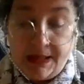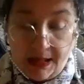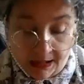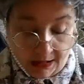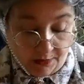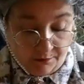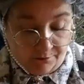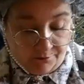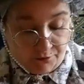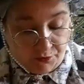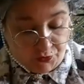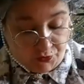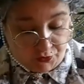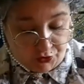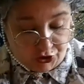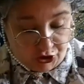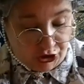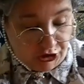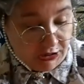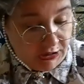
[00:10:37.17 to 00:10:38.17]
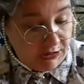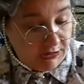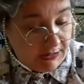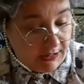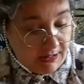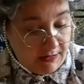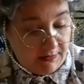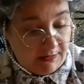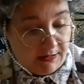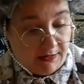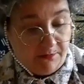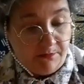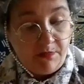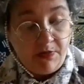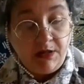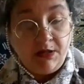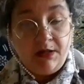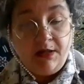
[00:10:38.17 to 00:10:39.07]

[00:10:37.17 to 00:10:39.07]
helpful, so she can get them.